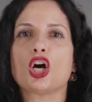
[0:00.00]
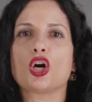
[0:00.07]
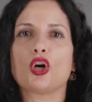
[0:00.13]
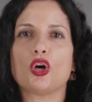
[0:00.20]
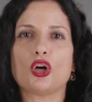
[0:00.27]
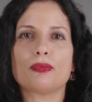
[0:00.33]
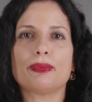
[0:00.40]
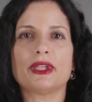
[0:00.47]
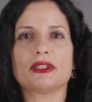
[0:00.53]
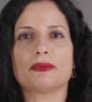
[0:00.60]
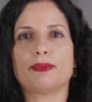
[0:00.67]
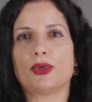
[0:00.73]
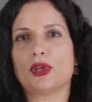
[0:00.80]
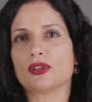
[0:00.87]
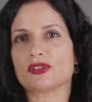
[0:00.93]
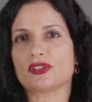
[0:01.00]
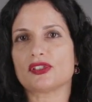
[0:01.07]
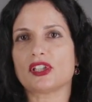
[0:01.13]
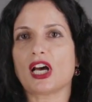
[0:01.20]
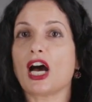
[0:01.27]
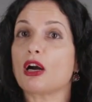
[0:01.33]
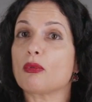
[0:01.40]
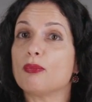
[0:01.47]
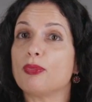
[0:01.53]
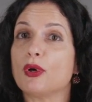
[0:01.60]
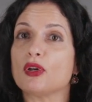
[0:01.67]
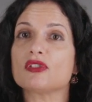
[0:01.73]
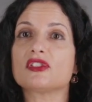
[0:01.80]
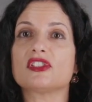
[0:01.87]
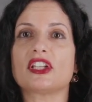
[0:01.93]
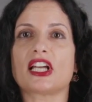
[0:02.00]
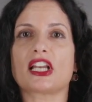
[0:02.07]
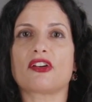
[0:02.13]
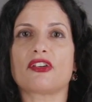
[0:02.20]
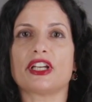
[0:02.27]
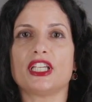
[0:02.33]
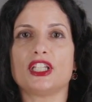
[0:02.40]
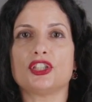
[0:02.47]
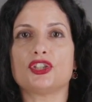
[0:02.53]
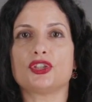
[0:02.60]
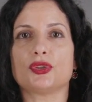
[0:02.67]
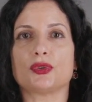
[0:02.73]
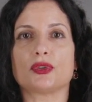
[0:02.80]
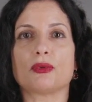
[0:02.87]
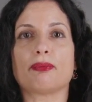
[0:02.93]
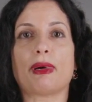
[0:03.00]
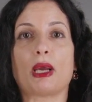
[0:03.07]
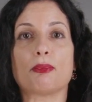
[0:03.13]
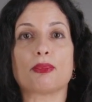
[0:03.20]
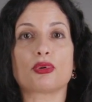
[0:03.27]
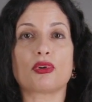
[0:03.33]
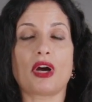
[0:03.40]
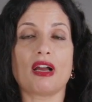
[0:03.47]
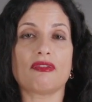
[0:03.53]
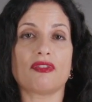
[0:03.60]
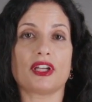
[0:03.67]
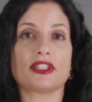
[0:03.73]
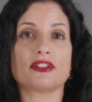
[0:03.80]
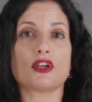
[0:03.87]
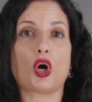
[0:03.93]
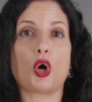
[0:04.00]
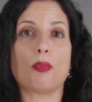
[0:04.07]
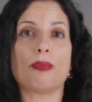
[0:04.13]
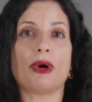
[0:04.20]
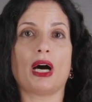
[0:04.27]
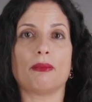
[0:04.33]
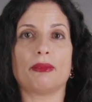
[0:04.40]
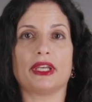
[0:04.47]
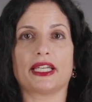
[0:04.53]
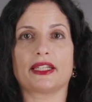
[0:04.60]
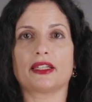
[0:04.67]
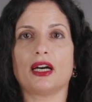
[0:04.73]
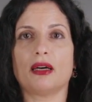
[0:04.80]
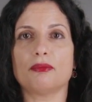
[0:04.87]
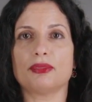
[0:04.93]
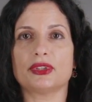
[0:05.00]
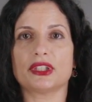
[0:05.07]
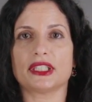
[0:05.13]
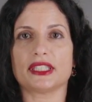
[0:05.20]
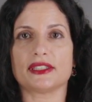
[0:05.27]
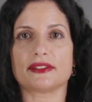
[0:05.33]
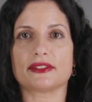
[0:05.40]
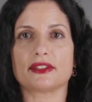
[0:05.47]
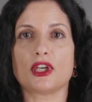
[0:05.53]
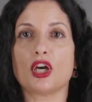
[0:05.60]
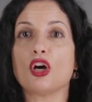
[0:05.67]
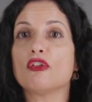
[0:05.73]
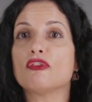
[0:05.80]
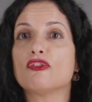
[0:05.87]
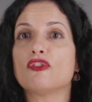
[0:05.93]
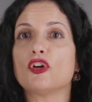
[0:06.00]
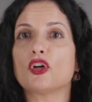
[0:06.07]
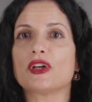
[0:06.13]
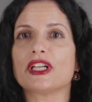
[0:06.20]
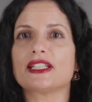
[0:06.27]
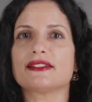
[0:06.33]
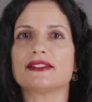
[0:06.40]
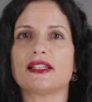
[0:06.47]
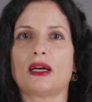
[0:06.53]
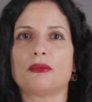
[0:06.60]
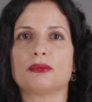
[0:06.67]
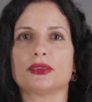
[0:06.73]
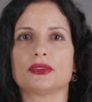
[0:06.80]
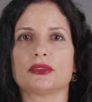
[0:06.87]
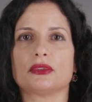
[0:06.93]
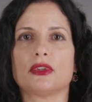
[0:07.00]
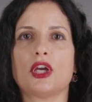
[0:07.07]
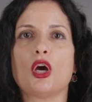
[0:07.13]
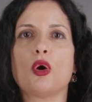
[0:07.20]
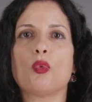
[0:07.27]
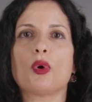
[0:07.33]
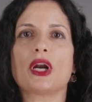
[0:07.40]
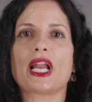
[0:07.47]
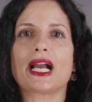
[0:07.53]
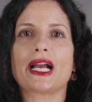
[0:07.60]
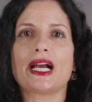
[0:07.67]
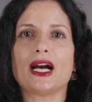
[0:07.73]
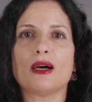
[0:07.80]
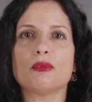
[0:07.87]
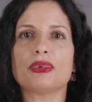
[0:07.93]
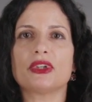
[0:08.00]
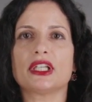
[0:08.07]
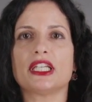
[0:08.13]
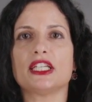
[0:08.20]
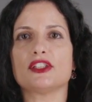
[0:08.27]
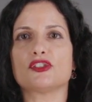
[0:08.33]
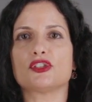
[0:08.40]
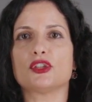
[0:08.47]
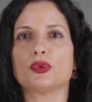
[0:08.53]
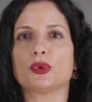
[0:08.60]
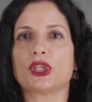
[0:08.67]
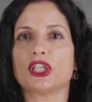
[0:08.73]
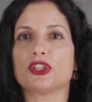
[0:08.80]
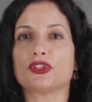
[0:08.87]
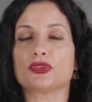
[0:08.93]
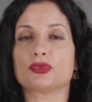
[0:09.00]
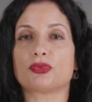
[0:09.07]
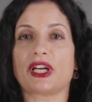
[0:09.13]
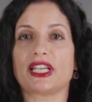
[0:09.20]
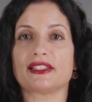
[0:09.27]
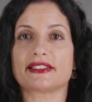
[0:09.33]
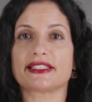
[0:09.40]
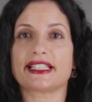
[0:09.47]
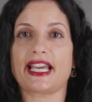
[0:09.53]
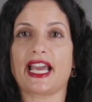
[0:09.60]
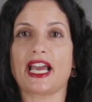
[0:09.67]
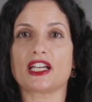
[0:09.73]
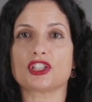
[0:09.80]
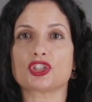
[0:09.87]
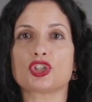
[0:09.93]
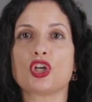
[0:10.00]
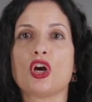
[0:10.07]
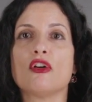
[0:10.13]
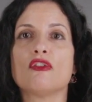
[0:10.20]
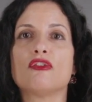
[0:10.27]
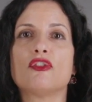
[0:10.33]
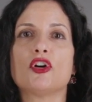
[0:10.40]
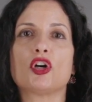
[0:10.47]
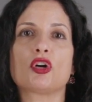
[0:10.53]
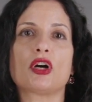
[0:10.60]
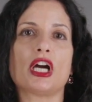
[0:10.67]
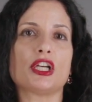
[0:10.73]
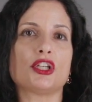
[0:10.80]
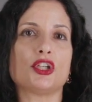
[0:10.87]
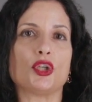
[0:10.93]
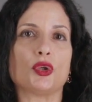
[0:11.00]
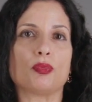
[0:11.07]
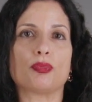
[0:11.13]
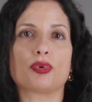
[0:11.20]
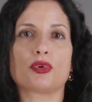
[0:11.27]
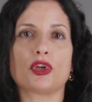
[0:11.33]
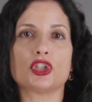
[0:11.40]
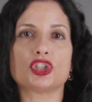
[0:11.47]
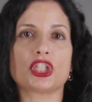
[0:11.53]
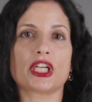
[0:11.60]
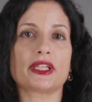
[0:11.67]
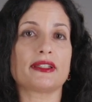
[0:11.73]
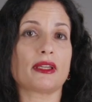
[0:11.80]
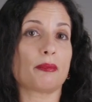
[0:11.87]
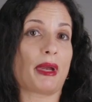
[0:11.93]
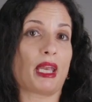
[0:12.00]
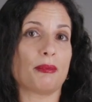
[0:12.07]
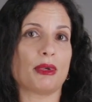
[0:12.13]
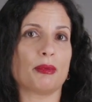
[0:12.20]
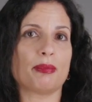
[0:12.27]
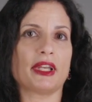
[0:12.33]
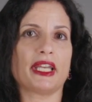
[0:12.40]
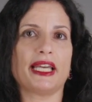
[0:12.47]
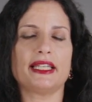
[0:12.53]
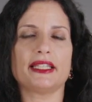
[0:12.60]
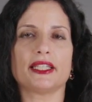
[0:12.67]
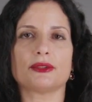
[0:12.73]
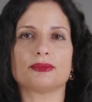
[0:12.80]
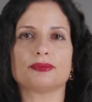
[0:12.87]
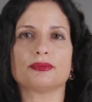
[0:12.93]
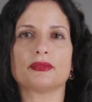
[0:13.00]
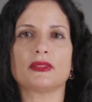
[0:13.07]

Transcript: Corporate bonds are bonds that are issued by private or public companies. For example, when a company is looking to raise cash for a new project they may be planning,